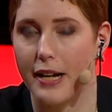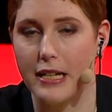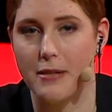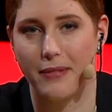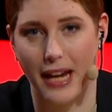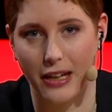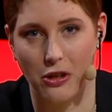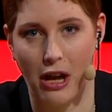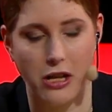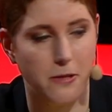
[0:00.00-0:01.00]
to eat some cake,
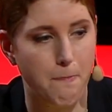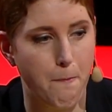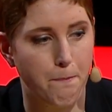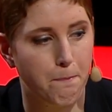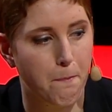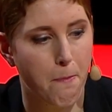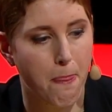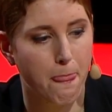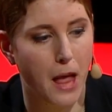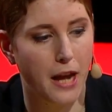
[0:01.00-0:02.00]
you guys.
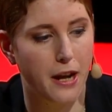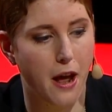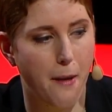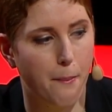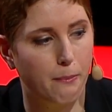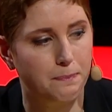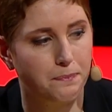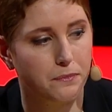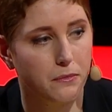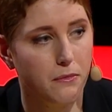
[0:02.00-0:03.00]
And, um, does
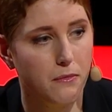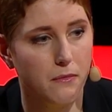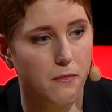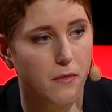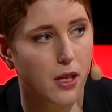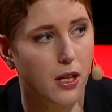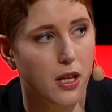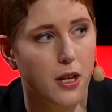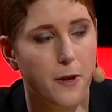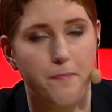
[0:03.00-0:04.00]
anyone backstage
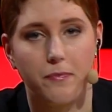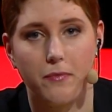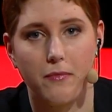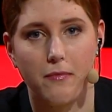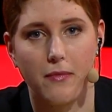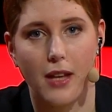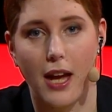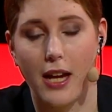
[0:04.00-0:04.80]
want any cake? I'll bring you some.